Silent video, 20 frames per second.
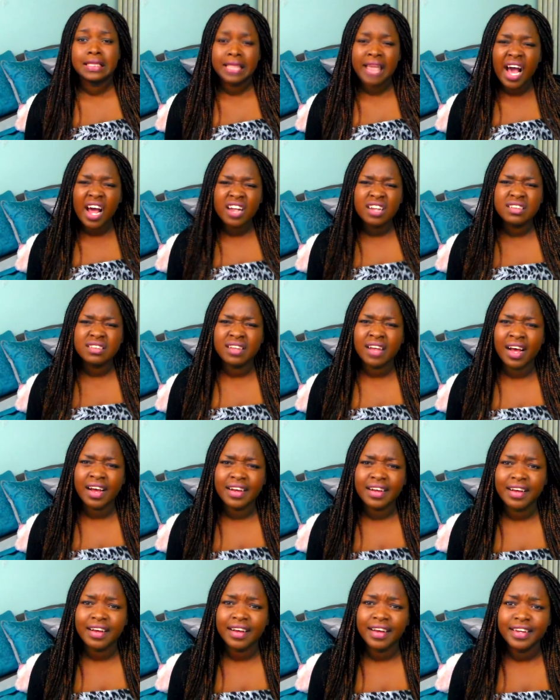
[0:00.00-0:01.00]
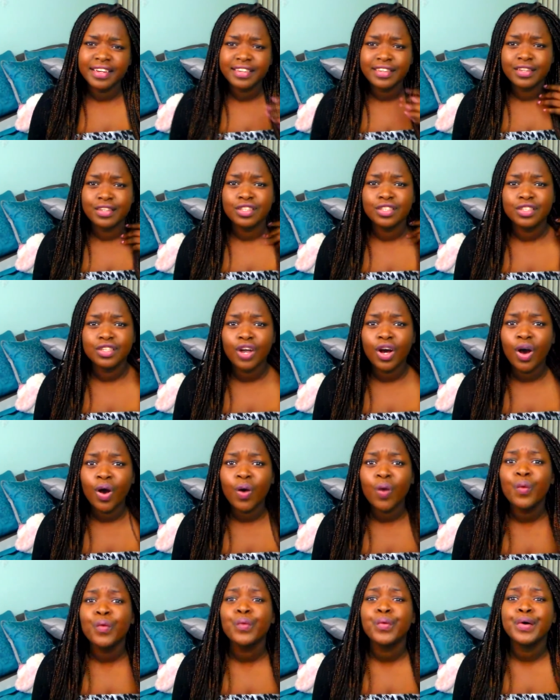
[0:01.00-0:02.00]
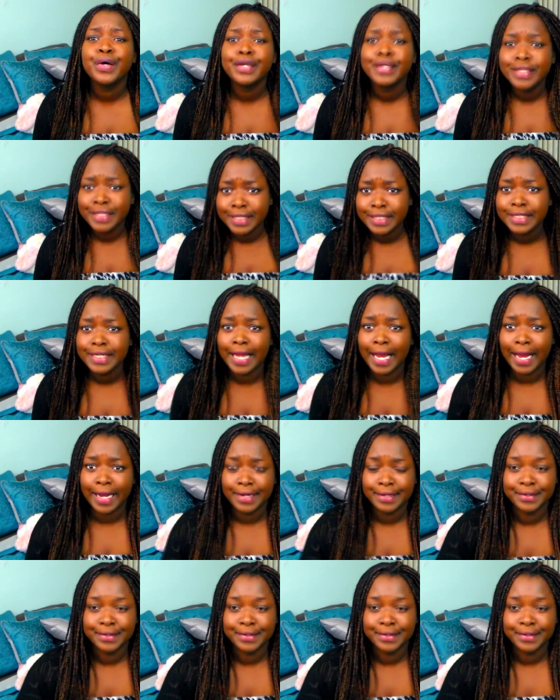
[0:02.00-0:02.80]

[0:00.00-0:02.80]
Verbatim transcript: that is not good. So yeah.